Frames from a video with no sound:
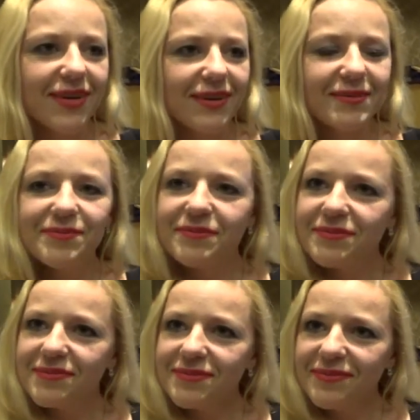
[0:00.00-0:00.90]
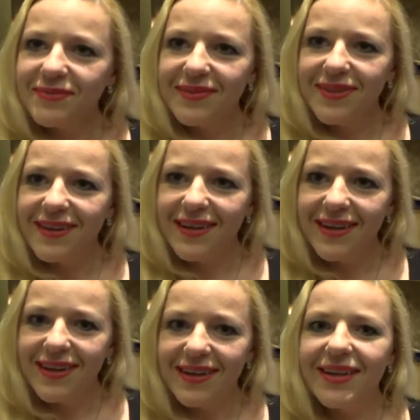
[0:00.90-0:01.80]
Are you an RN
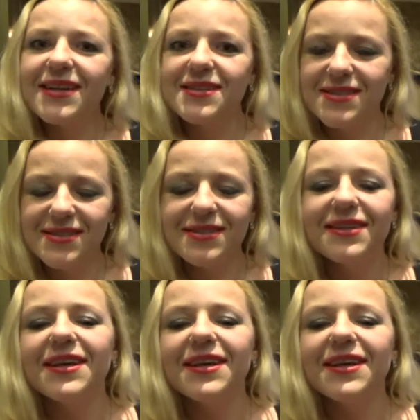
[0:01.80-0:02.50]
at the clinic?